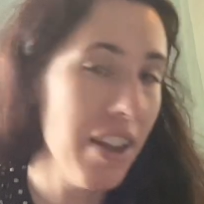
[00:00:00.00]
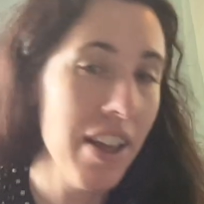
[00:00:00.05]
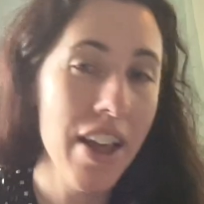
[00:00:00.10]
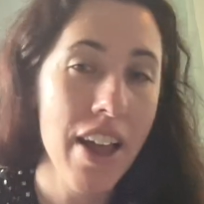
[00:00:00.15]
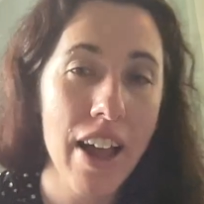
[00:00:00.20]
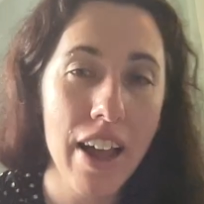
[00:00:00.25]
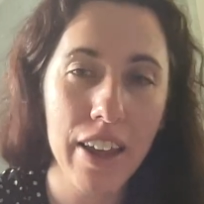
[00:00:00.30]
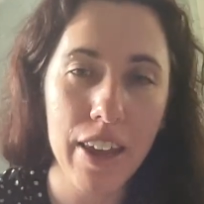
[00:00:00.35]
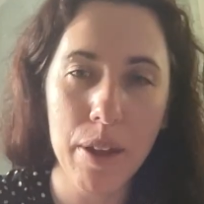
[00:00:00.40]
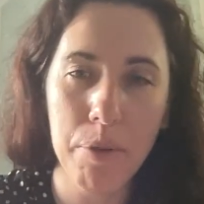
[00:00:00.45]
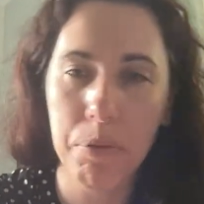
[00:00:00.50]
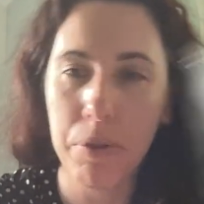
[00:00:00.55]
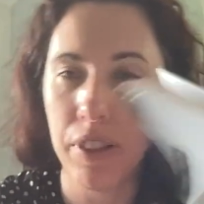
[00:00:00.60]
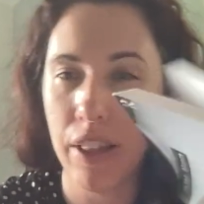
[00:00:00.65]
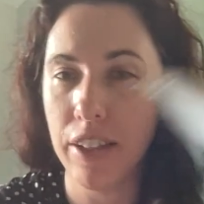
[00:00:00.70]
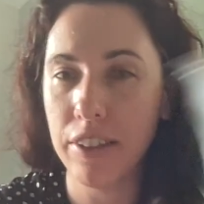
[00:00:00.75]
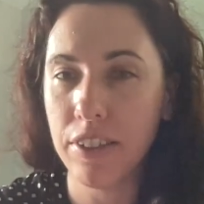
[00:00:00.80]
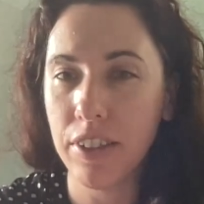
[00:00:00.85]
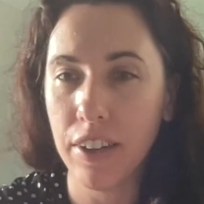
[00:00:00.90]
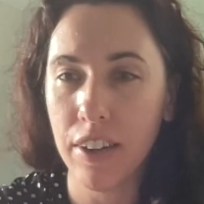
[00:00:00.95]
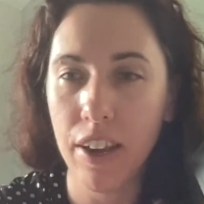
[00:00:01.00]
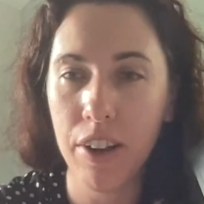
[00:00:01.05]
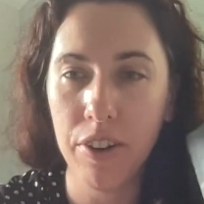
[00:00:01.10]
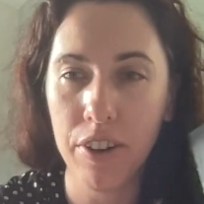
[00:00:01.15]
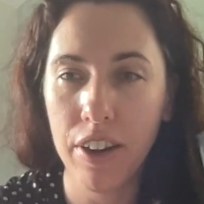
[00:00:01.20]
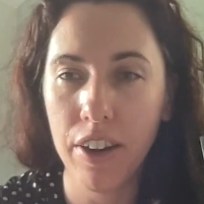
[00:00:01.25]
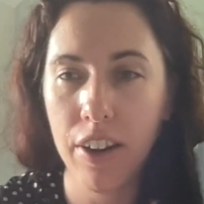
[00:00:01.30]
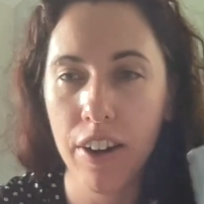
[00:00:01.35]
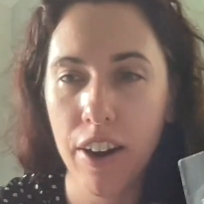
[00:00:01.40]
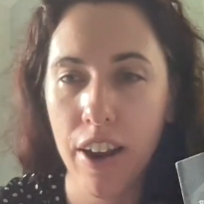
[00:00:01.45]
I keep glancing down
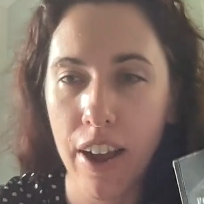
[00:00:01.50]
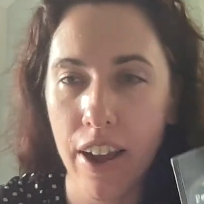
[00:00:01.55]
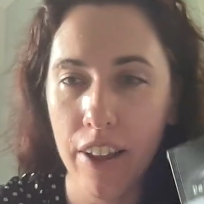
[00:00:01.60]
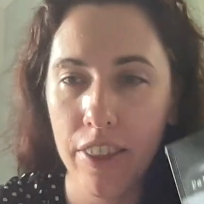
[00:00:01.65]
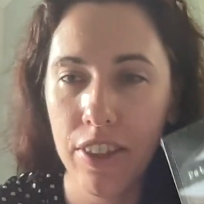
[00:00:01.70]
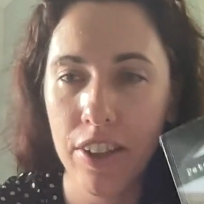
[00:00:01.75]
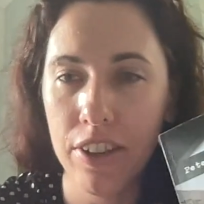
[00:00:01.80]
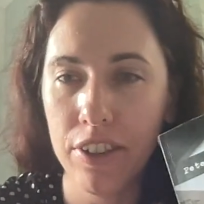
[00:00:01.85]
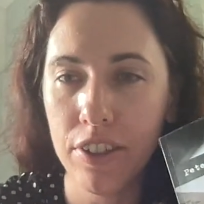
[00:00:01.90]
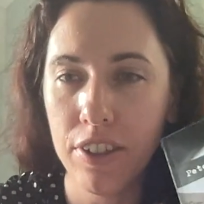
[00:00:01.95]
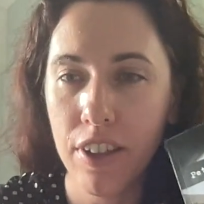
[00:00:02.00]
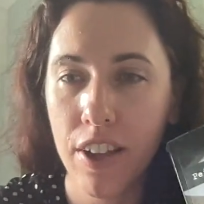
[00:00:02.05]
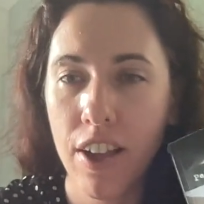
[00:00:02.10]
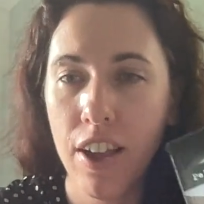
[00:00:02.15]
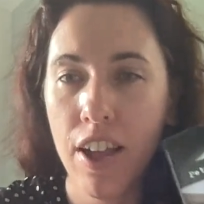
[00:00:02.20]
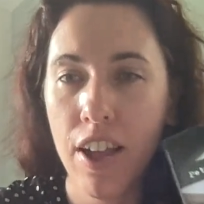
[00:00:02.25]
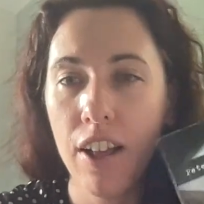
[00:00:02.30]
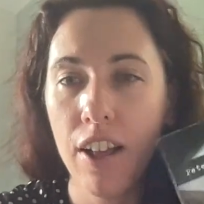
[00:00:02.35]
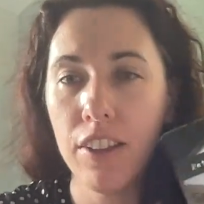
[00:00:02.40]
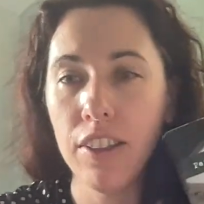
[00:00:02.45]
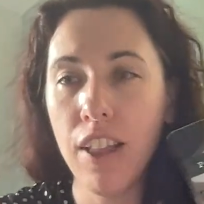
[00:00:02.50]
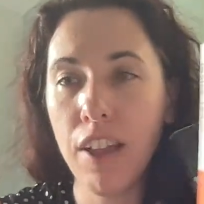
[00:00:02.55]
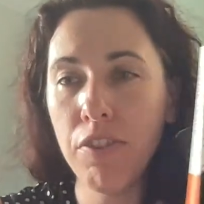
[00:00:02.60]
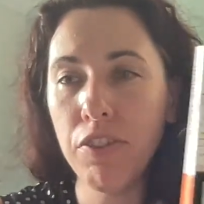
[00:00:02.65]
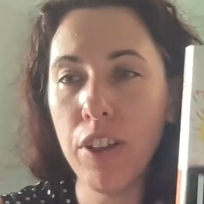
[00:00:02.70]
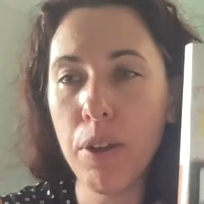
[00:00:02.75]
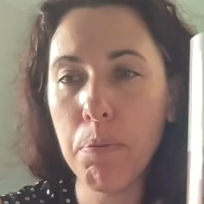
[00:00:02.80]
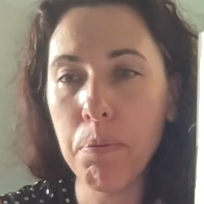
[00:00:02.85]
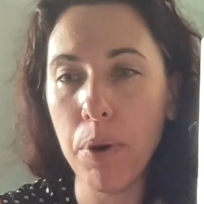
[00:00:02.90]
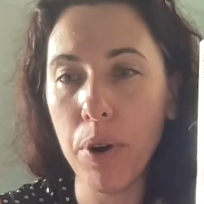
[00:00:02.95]
here at these
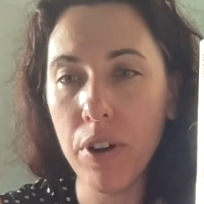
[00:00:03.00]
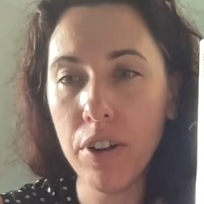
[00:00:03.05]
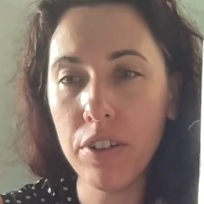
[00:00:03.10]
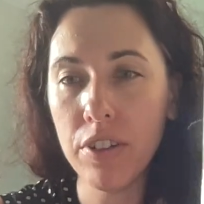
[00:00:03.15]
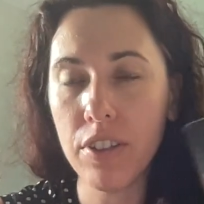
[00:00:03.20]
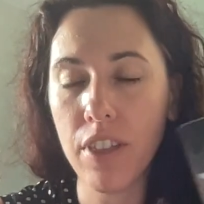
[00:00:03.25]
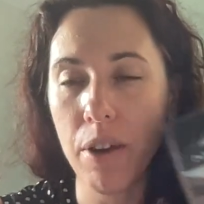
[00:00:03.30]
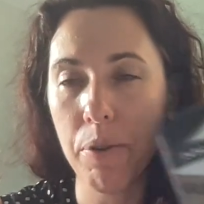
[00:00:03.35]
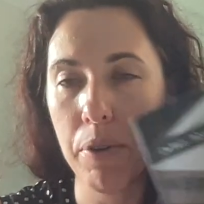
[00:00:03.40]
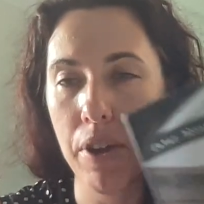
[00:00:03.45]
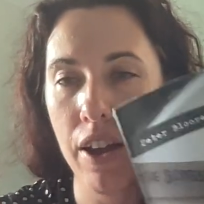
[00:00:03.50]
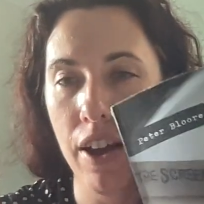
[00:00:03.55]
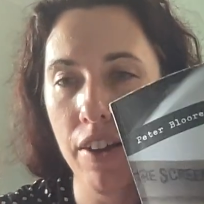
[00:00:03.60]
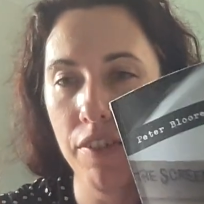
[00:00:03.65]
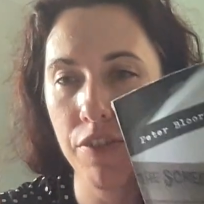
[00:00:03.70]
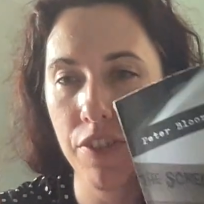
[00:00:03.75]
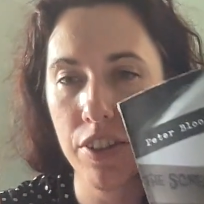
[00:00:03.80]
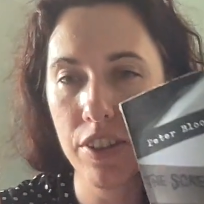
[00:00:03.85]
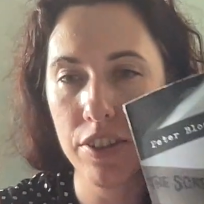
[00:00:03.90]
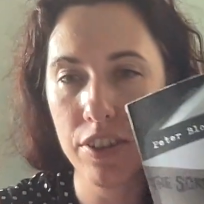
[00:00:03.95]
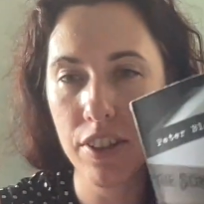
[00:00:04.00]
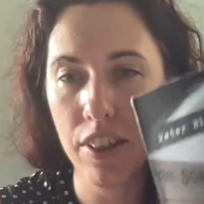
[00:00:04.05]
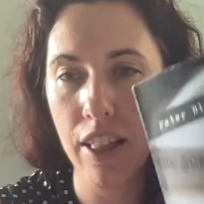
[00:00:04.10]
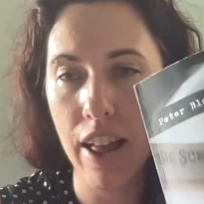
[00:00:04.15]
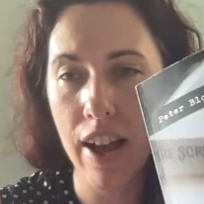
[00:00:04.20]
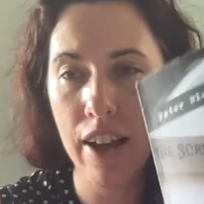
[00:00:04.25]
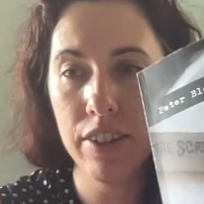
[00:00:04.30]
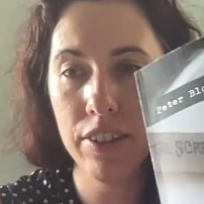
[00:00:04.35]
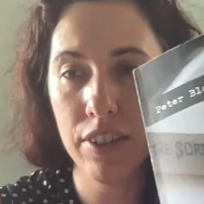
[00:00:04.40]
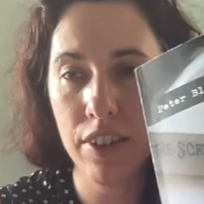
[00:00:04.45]
lovely books that we have for this
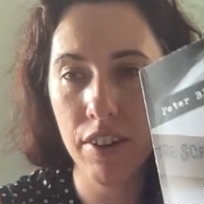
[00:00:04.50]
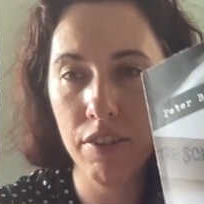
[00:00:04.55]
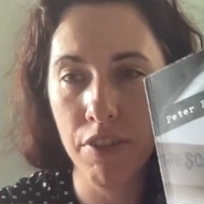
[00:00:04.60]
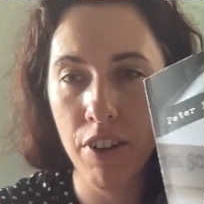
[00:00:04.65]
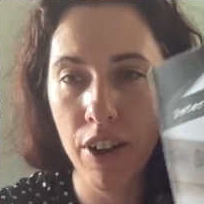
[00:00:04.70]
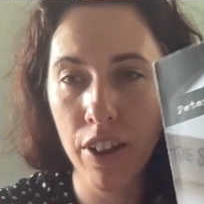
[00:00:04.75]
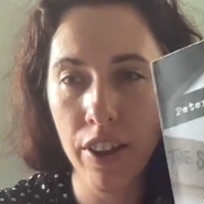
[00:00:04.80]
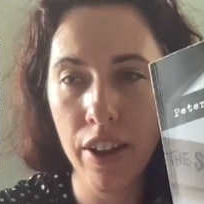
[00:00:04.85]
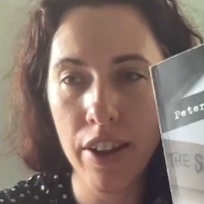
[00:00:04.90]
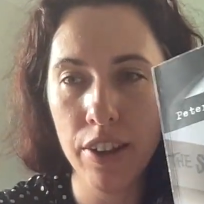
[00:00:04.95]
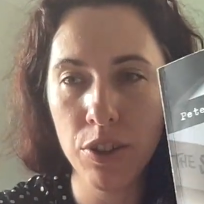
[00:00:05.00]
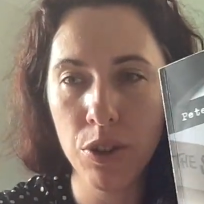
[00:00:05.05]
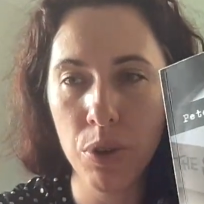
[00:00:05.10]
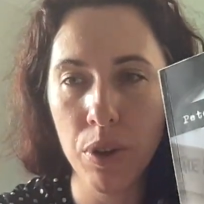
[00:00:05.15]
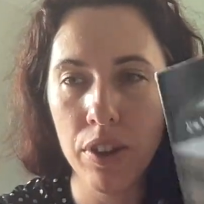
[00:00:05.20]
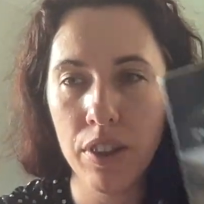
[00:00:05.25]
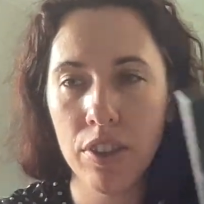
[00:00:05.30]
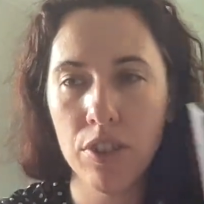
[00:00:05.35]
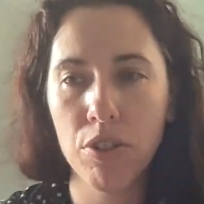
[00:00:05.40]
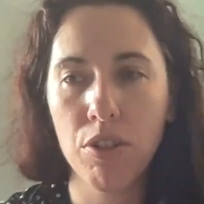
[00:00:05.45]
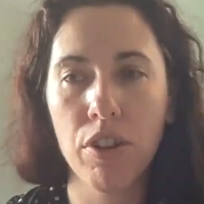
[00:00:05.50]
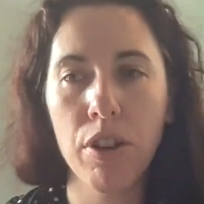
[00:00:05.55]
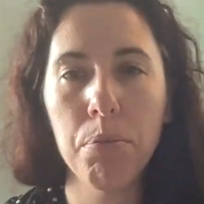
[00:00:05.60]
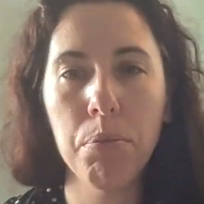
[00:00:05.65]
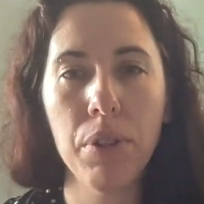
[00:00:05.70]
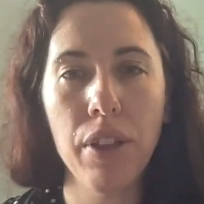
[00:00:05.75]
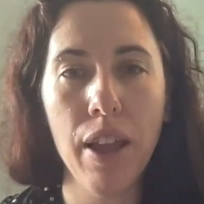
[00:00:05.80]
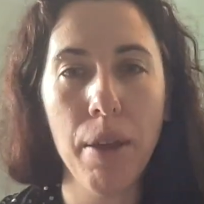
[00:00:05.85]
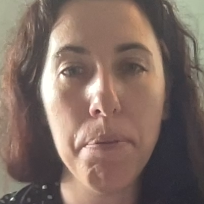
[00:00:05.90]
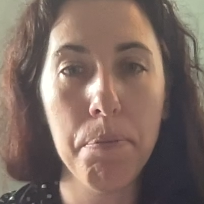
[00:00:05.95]
class. I really enjoyed The
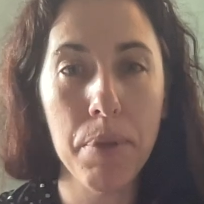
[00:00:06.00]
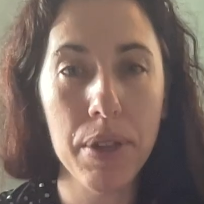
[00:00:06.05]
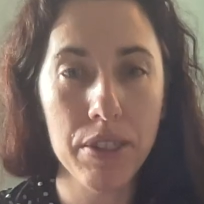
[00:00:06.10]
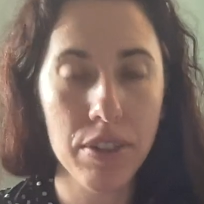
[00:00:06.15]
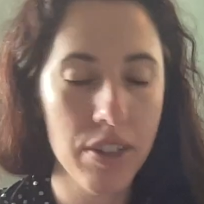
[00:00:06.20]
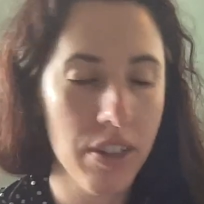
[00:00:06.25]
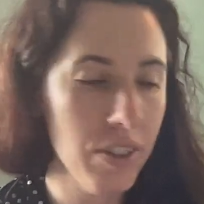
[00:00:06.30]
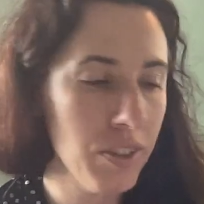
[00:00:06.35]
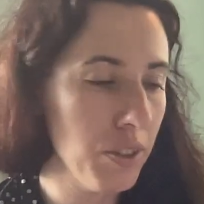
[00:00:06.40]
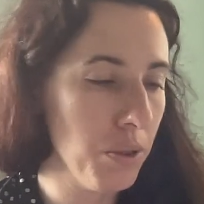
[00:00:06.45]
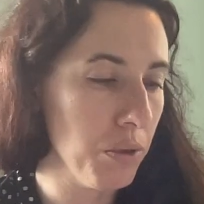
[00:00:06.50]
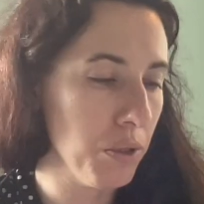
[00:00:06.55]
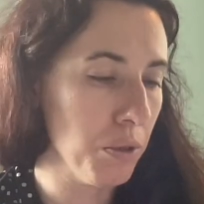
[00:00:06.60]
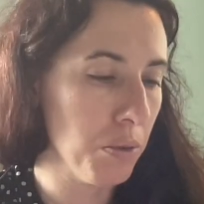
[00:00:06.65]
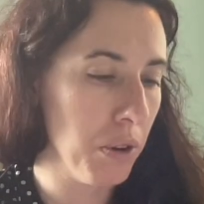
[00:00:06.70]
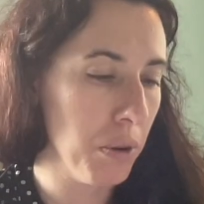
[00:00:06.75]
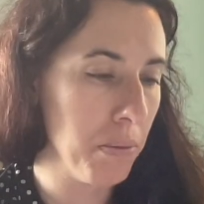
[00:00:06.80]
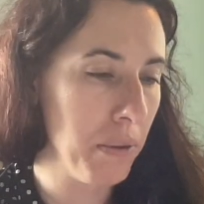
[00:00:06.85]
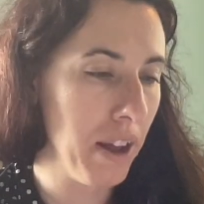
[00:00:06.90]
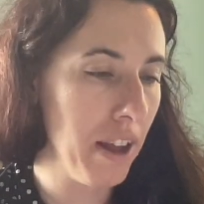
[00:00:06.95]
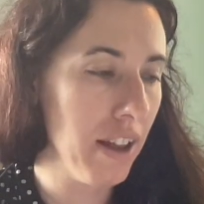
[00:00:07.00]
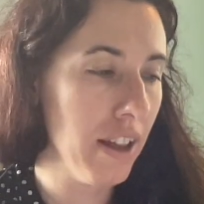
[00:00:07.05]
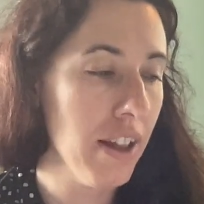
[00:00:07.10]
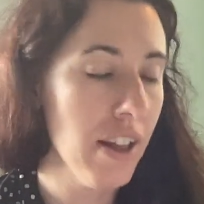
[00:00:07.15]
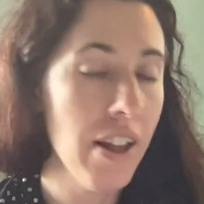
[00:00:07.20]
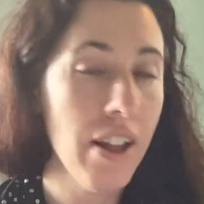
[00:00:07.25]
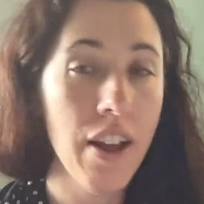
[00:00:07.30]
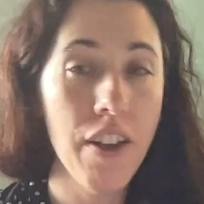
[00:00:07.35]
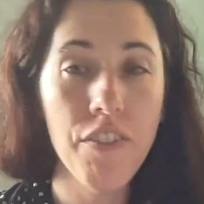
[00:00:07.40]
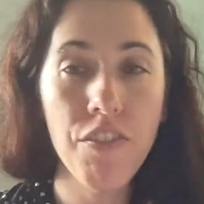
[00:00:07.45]
Screenplay Business. It was one of my
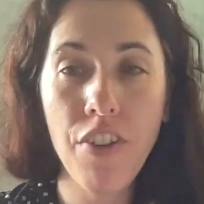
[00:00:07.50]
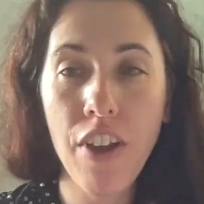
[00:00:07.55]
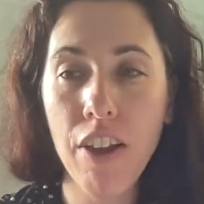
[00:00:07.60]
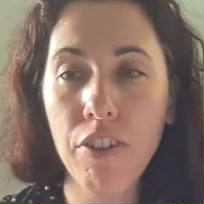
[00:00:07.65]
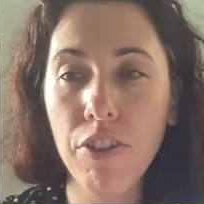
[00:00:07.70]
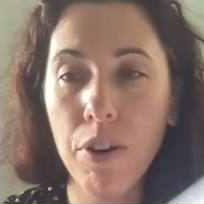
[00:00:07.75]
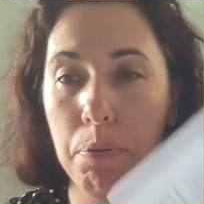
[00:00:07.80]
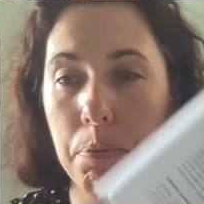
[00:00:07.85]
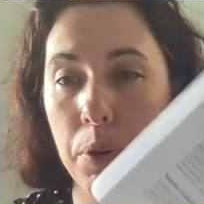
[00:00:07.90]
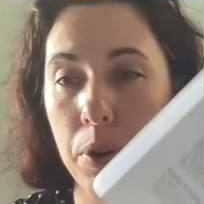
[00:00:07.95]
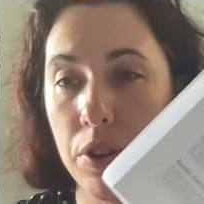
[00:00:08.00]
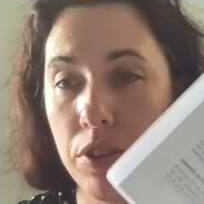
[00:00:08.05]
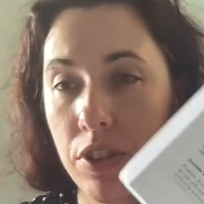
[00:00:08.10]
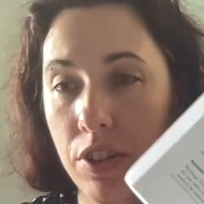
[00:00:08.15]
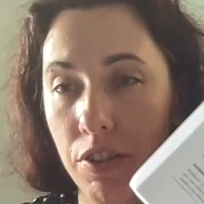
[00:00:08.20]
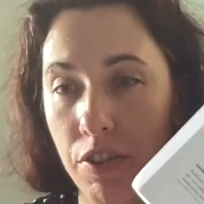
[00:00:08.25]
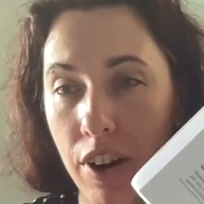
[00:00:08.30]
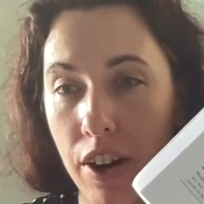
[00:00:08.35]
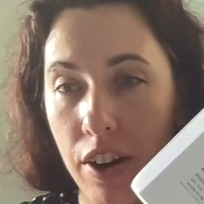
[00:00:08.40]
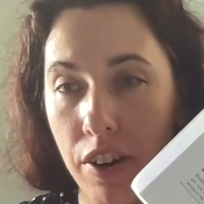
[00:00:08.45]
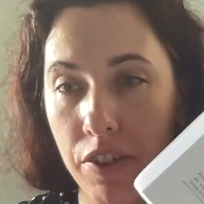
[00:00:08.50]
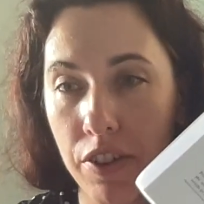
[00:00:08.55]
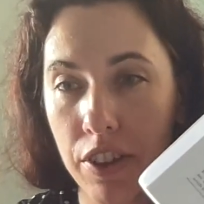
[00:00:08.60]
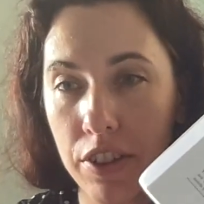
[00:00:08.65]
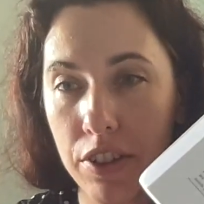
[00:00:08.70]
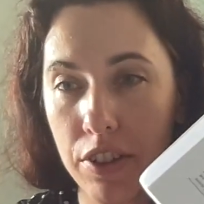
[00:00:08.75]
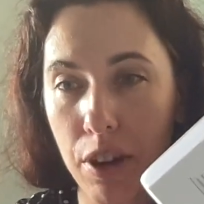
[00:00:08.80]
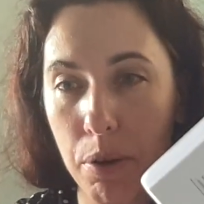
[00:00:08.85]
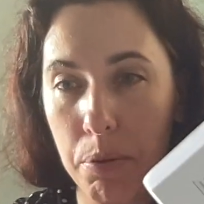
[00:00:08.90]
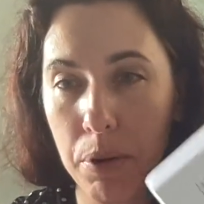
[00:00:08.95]
favorite books to read over
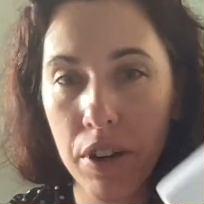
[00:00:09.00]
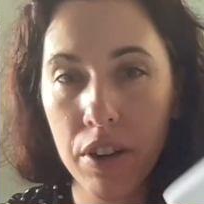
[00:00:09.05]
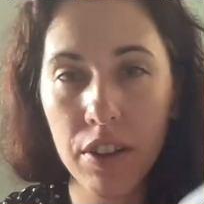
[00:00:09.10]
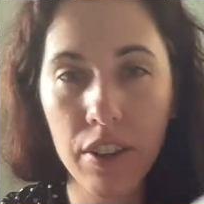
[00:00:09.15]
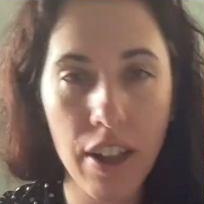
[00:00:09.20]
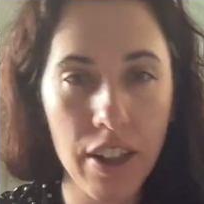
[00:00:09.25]
the summer.